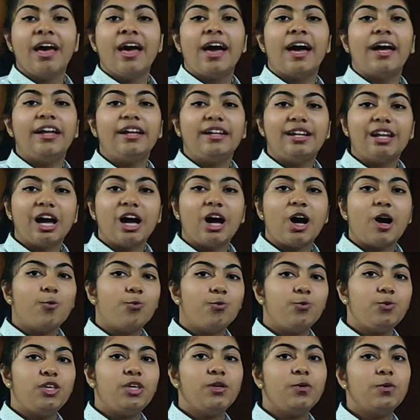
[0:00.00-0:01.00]
And now
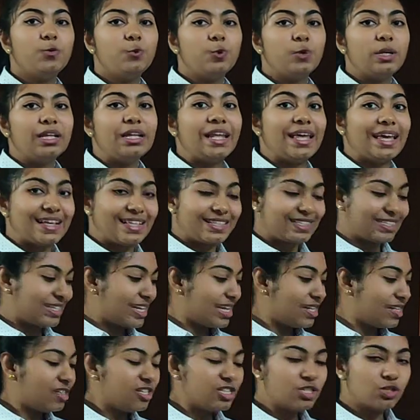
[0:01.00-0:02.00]
we will
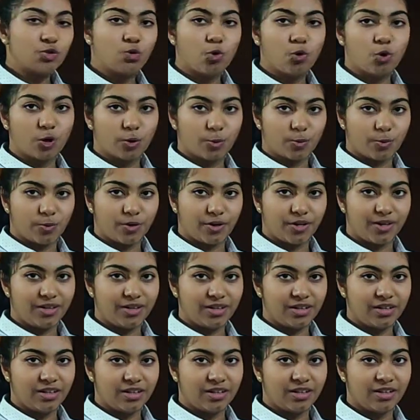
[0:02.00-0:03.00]
extend this core
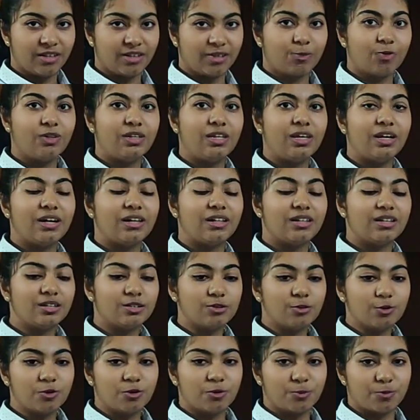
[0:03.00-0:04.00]
point to the other
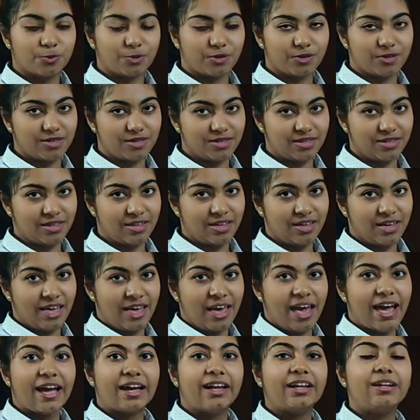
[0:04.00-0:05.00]
core points,
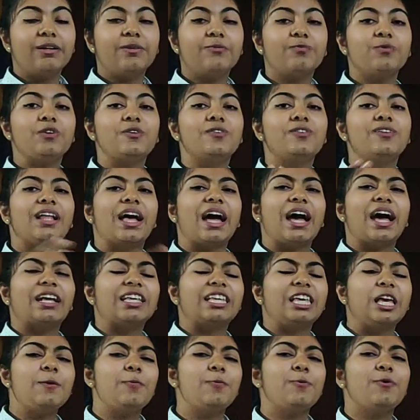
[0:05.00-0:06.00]
and we will
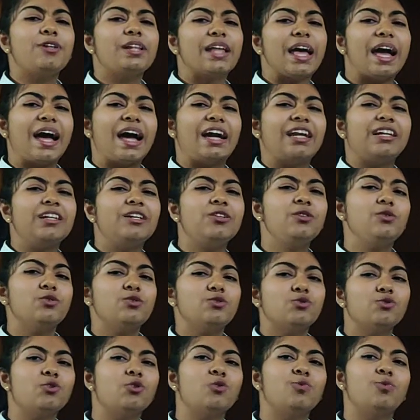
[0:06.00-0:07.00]
keep on adding
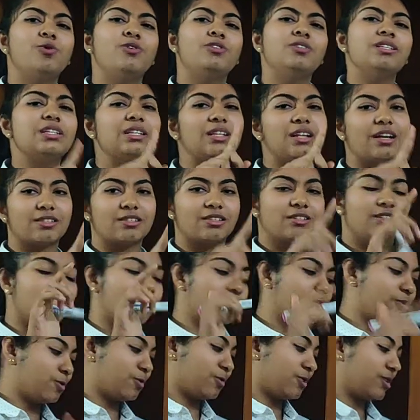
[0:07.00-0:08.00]
those core points in cluster
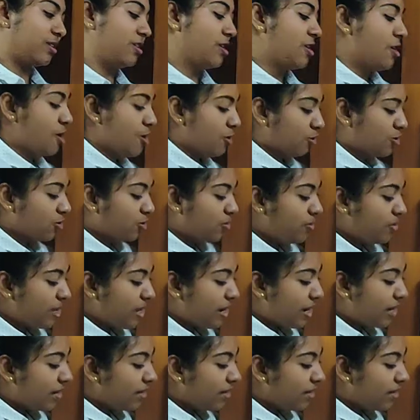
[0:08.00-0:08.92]
number 1. So we are